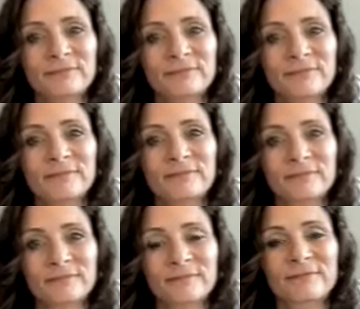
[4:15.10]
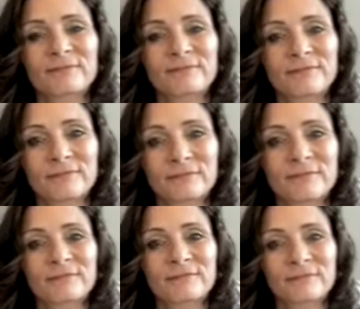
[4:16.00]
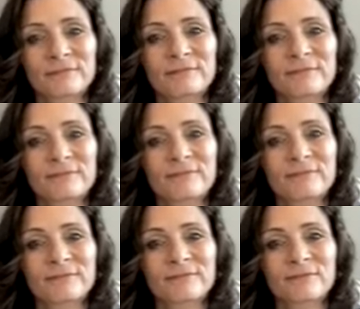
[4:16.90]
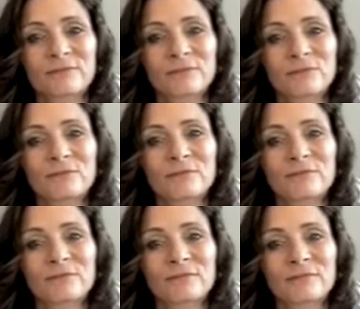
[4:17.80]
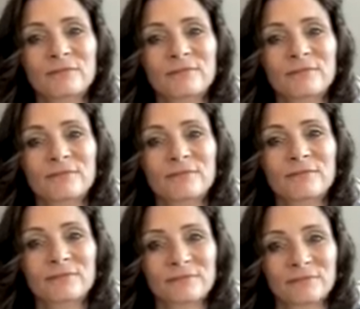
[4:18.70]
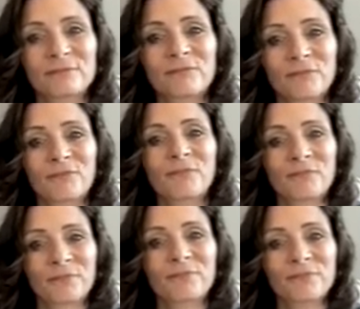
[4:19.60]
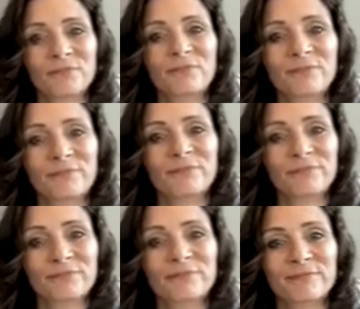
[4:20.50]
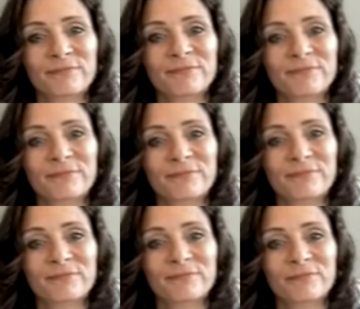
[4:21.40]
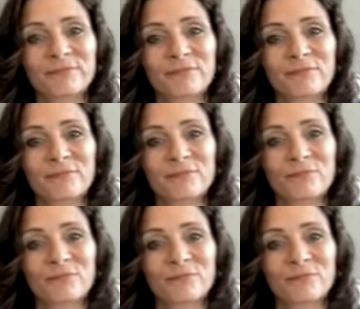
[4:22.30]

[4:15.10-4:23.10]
(silent)